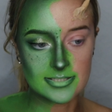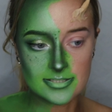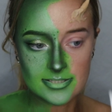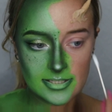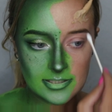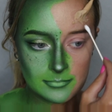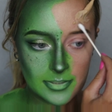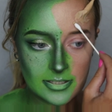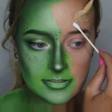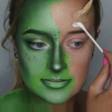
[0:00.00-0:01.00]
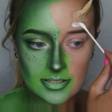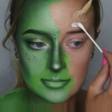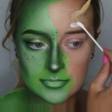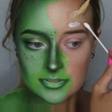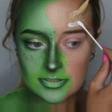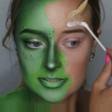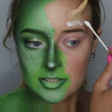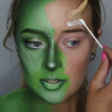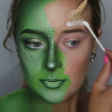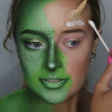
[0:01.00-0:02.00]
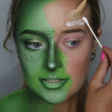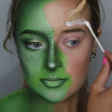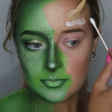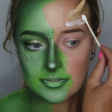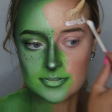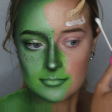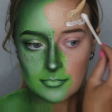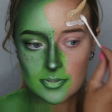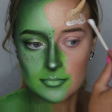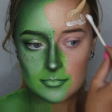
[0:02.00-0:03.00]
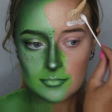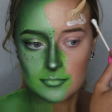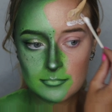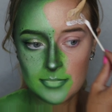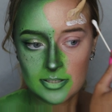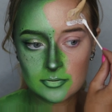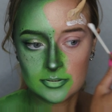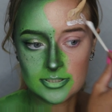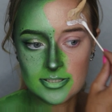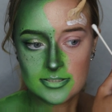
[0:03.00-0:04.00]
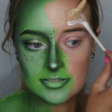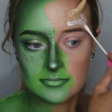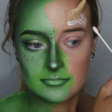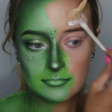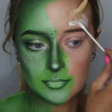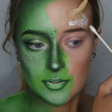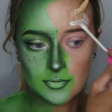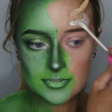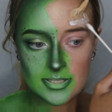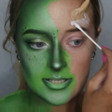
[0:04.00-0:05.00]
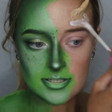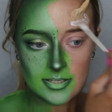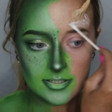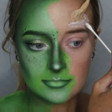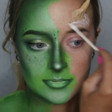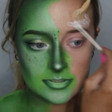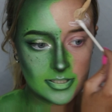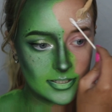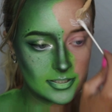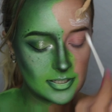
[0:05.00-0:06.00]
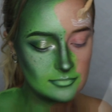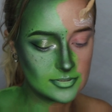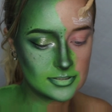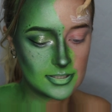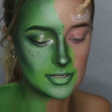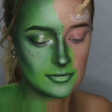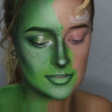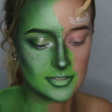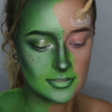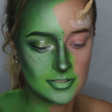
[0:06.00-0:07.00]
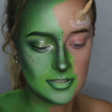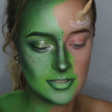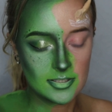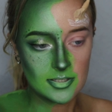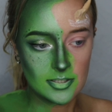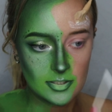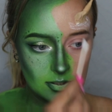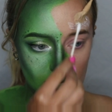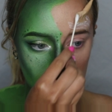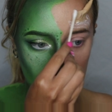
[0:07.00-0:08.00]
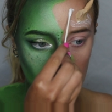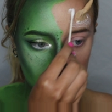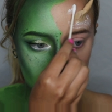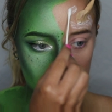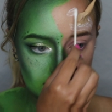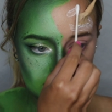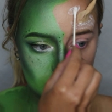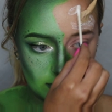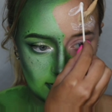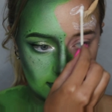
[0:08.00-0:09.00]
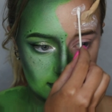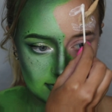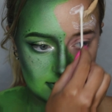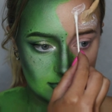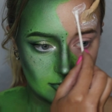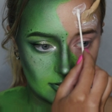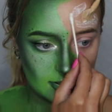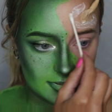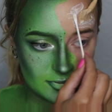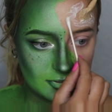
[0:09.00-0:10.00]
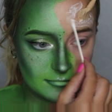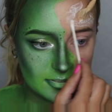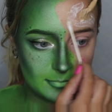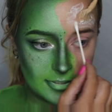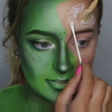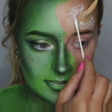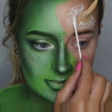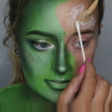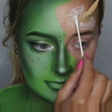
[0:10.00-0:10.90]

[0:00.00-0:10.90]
a sticky base, I'm just going in with some medical adhesive Prose Aid, and I'm just kind of covering the area where I'm going to just create like this little cluster of spikes.